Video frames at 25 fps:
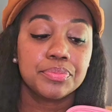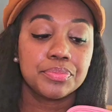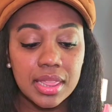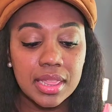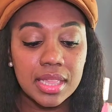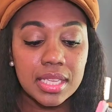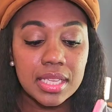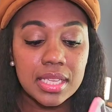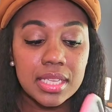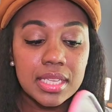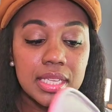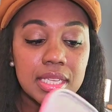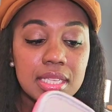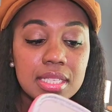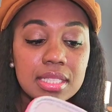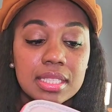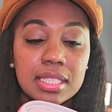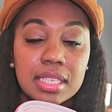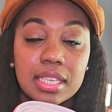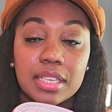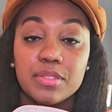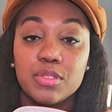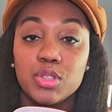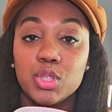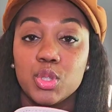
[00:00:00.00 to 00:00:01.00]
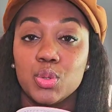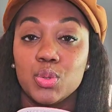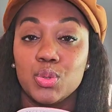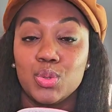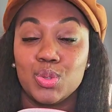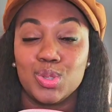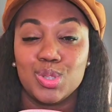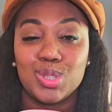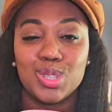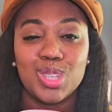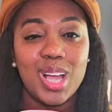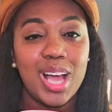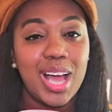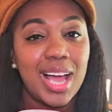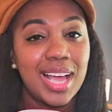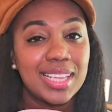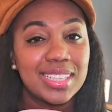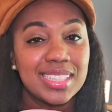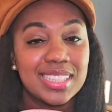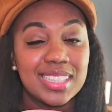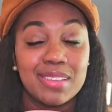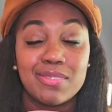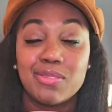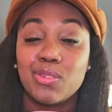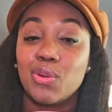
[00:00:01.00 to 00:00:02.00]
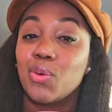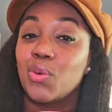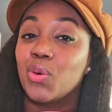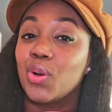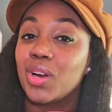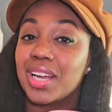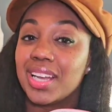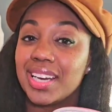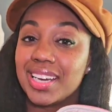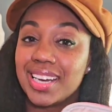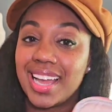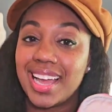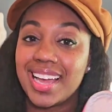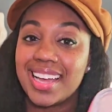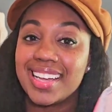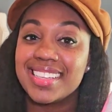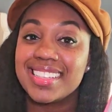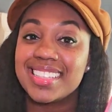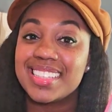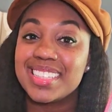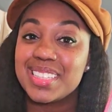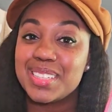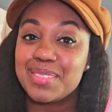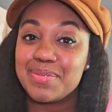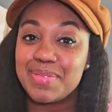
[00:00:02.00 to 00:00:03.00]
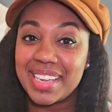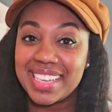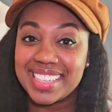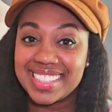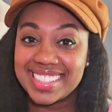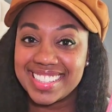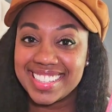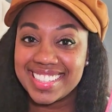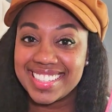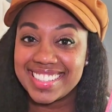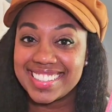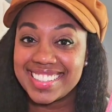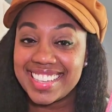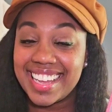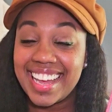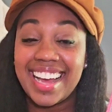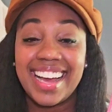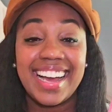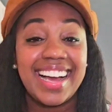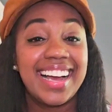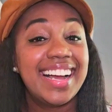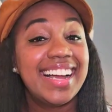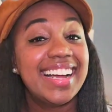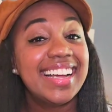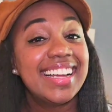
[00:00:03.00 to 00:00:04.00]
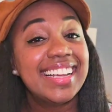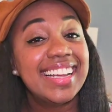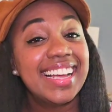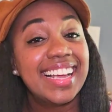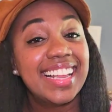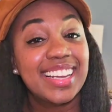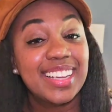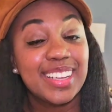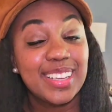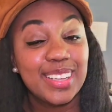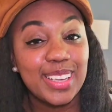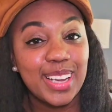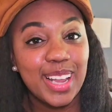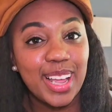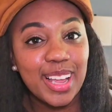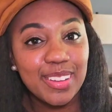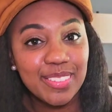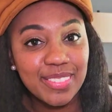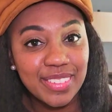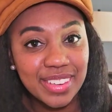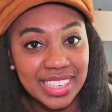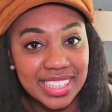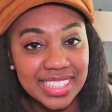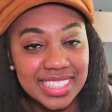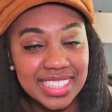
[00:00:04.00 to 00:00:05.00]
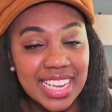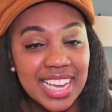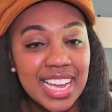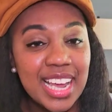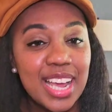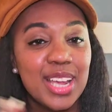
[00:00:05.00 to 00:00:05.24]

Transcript: And this gives you lots of organized spaces. I love it.